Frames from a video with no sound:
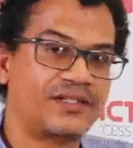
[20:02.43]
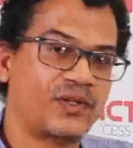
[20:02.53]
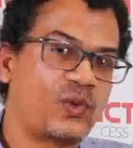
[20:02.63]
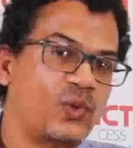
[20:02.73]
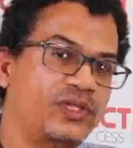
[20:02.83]

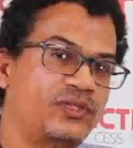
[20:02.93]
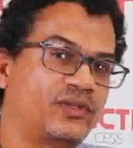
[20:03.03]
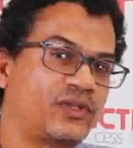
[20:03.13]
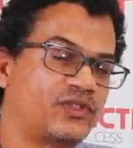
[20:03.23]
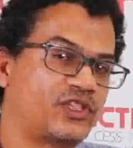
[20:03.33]
So according
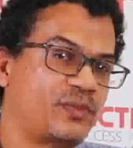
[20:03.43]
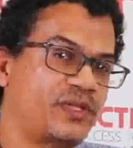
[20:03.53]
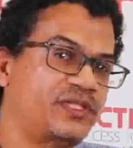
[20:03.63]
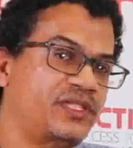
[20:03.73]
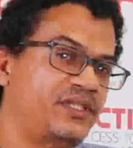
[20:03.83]
to the
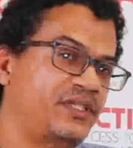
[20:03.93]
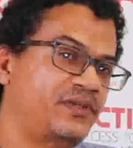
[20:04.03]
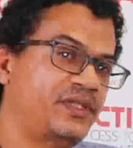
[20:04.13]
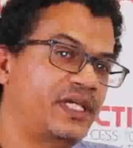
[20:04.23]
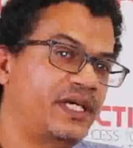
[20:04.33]
Conspiracy
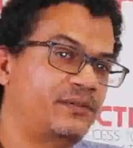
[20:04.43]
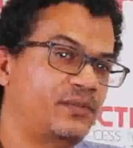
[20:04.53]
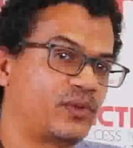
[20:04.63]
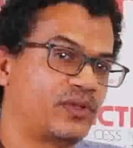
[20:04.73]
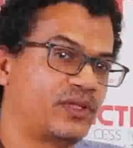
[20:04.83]
Theory
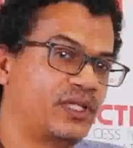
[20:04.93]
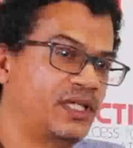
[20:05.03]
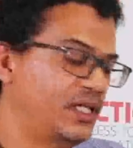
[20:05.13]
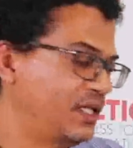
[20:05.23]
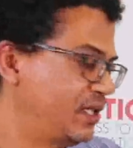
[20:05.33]
Handbook,
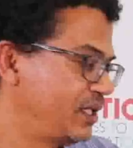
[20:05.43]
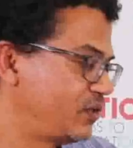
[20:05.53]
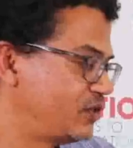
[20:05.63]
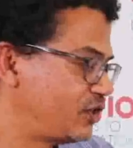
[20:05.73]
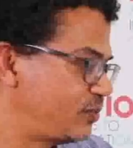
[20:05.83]

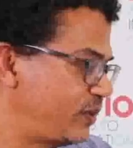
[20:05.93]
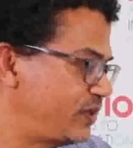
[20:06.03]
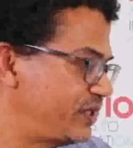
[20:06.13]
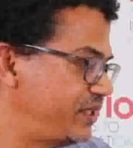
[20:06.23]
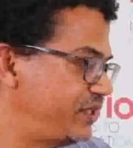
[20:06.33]

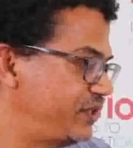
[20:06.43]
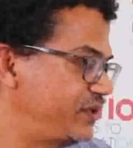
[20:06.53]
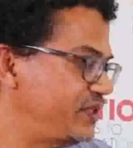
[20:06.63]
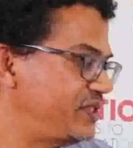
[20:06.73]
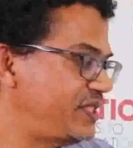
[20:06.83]
conspiracy
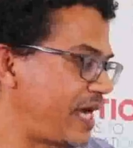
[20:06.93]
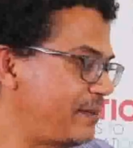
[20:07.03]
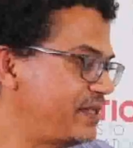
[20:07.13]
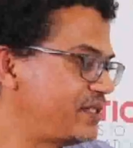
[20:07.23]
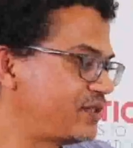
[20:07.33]
theories
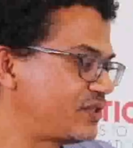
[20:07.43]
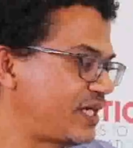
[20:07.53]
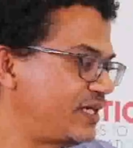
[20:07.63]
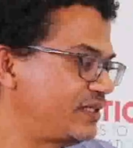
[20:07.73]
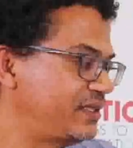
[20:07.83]
damage
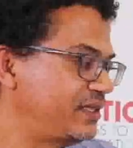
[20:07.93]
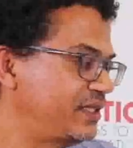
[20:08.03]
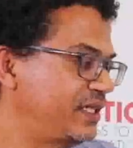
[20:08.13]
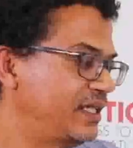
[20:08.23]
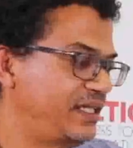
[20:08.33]
society
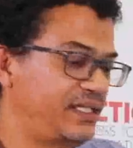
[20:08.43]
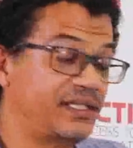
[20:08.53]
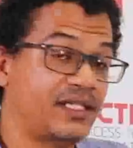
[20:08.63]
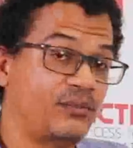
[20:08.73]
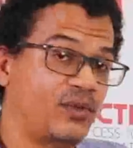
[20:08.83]

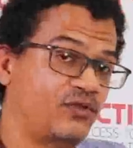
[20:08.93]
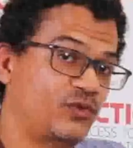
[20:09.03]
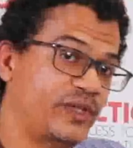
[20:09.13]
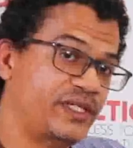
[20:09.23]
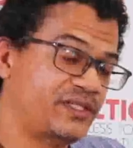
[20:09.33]
in a number
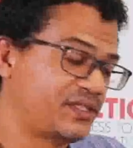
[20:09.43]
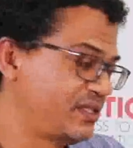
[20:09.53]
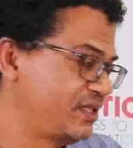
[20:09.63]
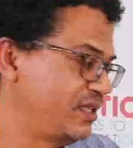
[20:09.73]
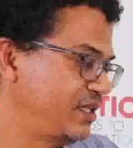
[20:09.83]
of
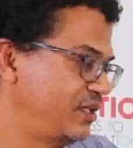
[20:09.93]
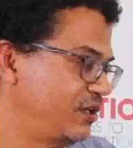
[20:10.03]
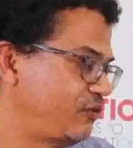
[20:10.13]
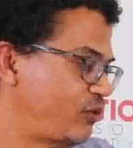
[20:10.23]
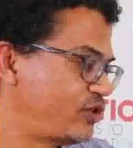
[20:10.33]
ways.
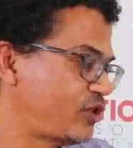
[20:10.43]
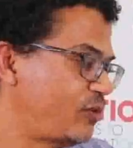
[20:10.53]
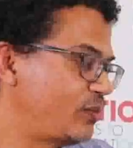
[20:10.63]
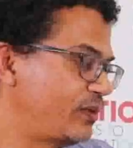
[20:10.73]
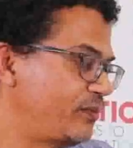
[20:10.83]
For
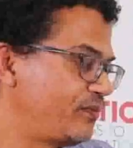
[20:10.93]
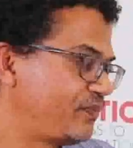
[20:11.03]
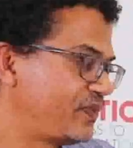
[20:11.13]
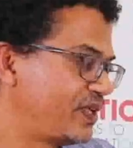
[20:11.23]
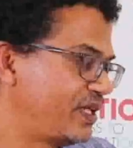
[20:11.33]
example,
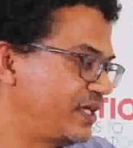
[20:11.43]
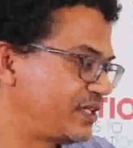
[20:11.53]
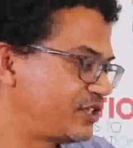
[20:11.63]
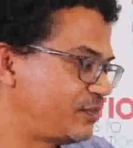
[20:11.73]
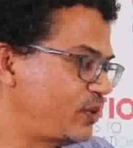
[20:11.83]

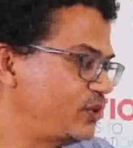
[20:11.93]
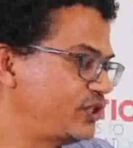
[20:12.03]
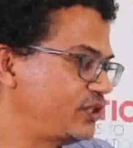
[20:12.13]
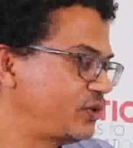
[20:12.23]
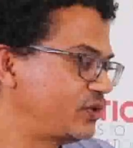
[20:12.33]

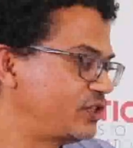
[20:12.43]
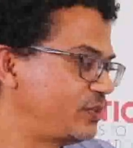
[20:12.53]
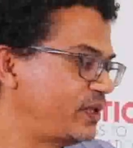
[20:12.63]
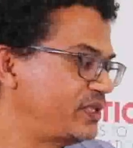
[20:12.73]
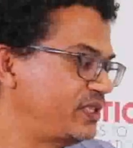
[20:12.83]
exposure to
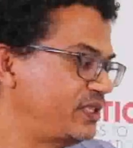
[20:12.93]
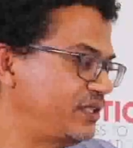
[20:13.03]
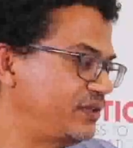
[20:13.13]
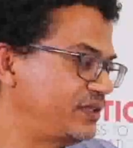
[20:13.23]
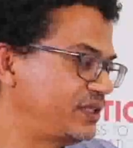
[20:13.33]
conspiracy
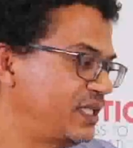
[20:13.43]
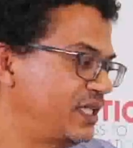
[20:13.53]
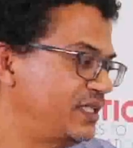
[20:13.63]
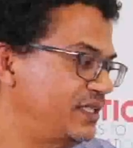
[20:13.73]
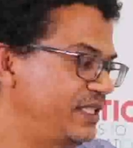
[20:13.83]
theories
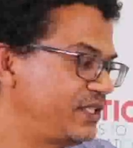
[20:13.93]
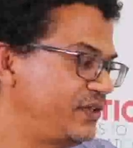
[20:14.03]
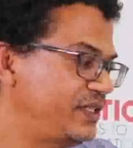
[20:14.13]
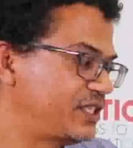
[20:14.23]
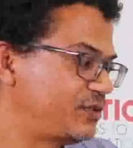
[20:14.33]

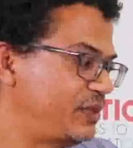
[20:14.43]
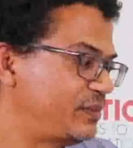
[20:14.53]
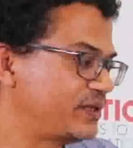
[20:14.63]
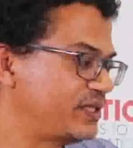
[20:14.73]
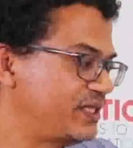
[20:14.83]
decreases
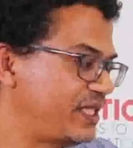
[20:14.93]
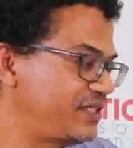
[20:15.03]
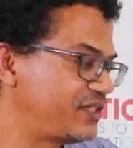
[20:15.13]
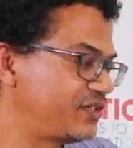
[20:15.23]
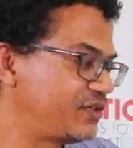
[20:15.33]
people's
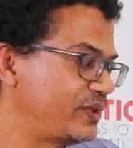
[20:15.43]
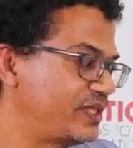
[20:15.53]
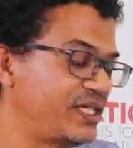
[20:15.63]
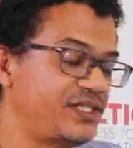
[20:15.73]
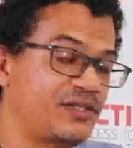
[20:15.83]
intentions to
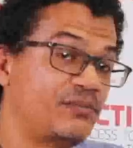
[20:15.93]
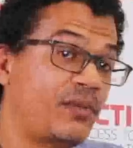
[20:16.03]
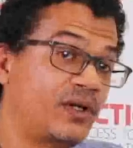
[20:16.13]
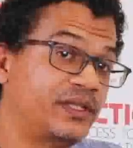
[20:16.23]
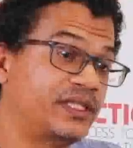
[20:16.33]
engage in
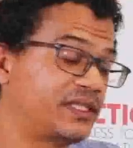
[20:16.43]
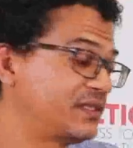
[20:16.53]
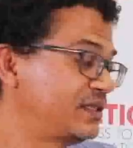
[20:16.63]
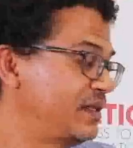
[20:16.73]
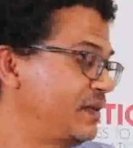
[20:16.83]

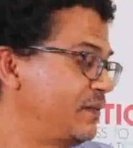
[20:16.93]
politics